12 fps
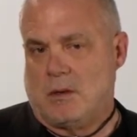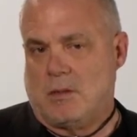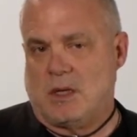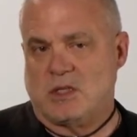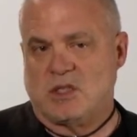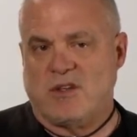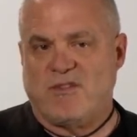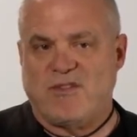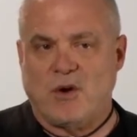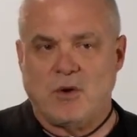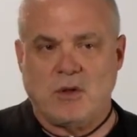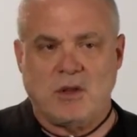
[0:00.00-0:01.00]
Because the
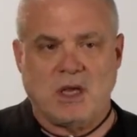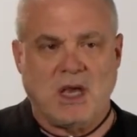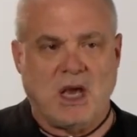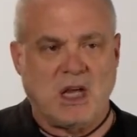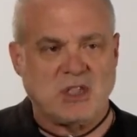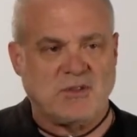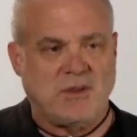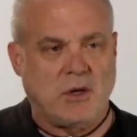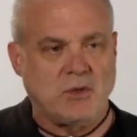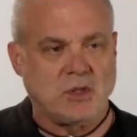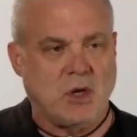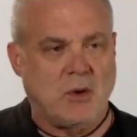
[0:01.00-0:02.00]
further the cash
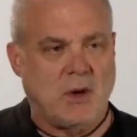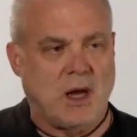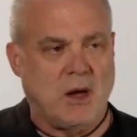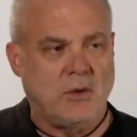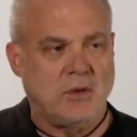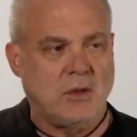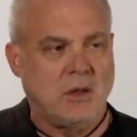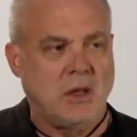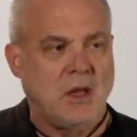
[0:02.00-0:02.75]
flows go out,